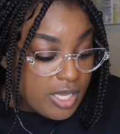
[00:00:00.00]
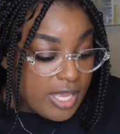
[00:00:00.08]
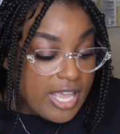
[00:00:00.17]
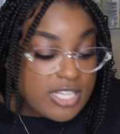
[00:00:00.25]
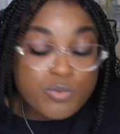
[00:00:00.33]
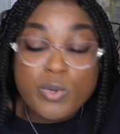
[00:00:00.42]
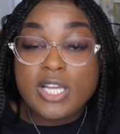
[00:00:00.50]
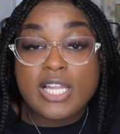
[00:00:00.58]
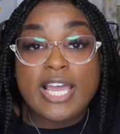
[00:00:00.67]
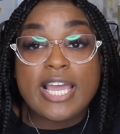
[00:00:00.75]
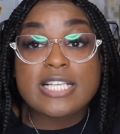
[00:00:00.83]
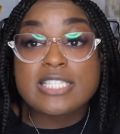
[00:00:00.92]
As well
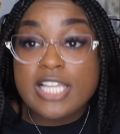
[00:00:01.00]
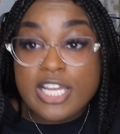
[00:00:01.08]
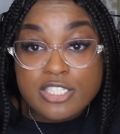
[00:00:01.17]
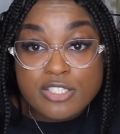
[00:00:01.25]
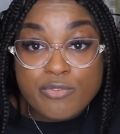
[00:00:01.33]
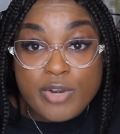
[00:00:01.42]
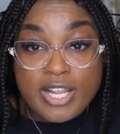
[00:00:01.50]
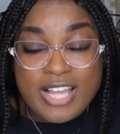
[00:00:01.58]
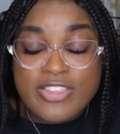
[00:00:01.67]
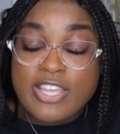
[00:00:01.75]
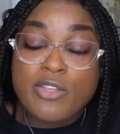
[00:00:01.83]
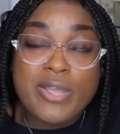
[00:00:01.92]
as letters of I
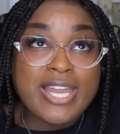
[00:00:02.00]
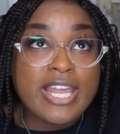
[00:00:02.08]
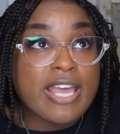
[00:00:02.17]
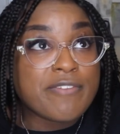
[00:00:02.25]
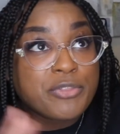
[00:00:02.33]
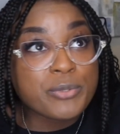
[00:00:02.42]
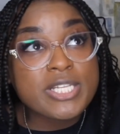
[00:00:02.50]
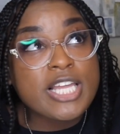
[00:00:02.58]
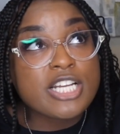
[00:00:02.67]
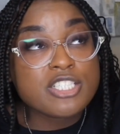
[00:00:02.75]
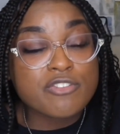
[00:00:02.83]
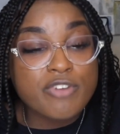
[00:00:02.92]
think you had to have 3
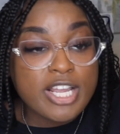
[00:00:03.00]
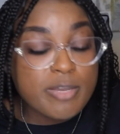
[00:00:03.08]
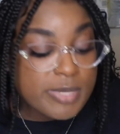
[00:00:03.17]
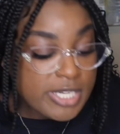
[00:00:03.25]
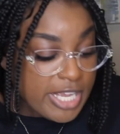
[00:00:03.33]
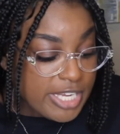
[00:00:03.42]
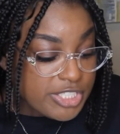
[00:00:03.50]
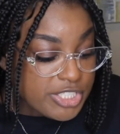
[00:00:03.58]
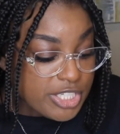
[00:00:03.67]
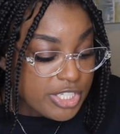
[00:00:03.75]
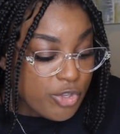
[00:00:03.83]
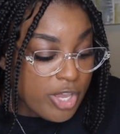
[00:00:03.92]
letters of
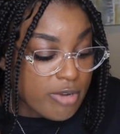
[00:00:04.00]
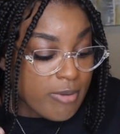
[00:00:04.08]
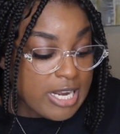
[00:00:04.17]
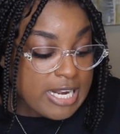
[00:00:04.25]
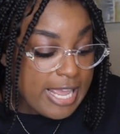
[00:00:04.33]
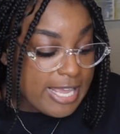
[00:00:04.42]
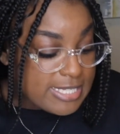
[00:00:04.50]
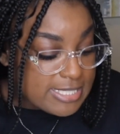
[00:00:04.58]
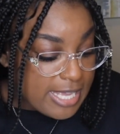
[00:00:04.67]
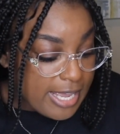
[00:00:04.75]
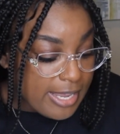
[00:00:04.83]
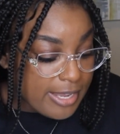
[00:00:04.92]
recommendation. You had to write an
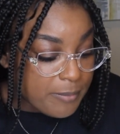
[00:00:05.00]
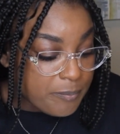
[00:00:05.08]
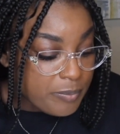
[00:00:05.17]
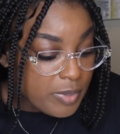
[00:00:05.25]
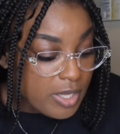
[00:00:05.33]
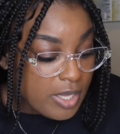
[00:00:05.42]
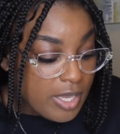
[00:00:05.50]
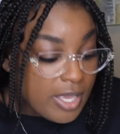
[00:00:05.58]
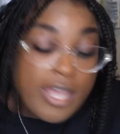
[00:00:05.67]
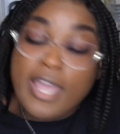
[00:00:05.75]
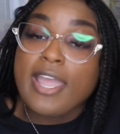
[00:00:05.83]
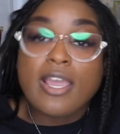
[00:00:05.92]
essay
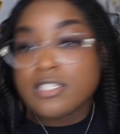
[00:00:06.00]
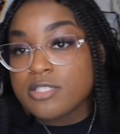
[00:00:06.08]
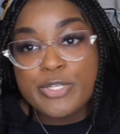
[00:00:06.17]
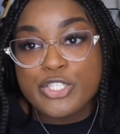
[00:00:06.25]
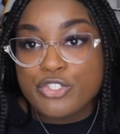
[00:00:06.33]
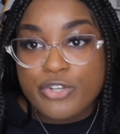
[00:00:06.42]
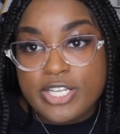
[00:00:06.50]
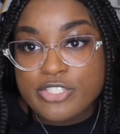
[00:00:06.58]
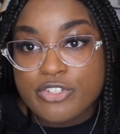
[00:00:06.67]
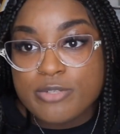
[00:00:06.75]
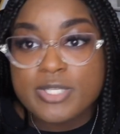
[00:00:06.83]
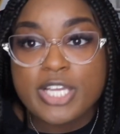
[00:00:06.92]
and submit your
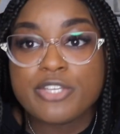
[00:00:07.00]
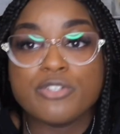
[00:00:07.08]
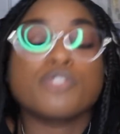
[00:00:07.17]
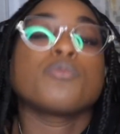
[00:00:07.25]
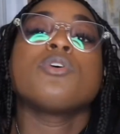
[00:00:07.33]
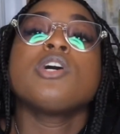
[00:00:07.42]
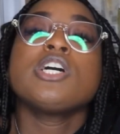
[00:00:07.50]
transcripts like usual.